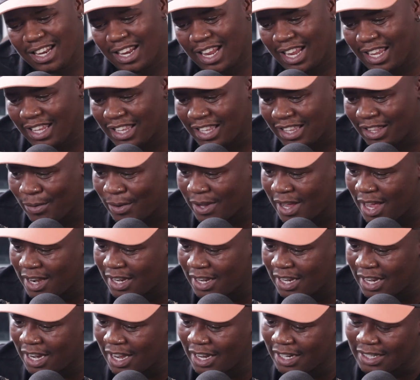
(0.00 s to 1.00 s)
like they were kind
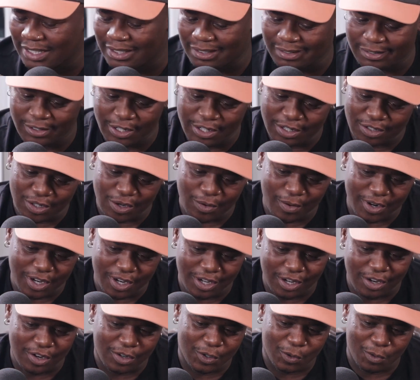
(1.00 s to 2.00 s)
of like, Lloyiso, what are
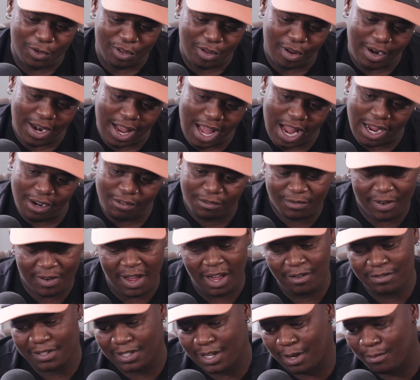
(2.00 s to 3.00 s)
you gonna do with your life?
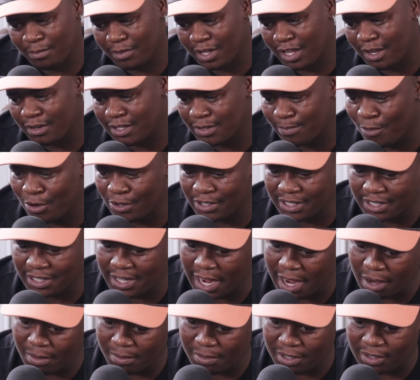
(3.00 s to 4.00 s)
Have something more
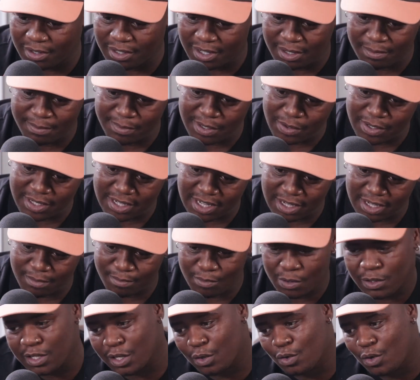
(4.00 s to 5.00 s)
stable than music.
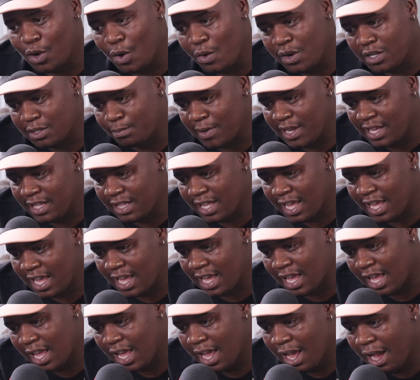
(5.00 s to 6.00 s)
Music will always be
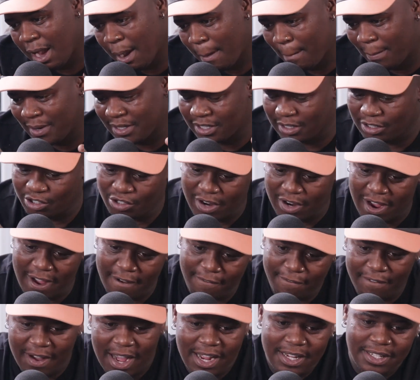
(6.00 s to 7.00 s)
there, but just try to
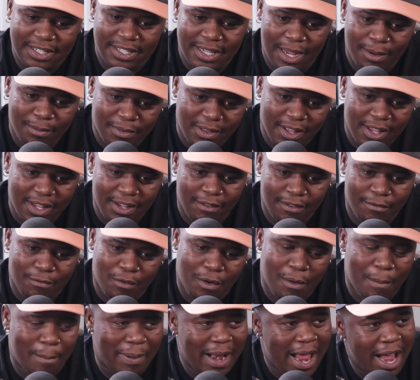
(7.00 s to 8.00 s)
find something
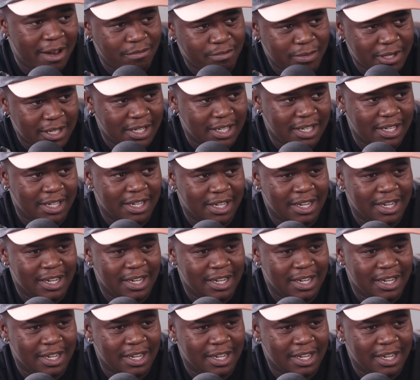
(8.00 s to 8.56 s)
for Plan B.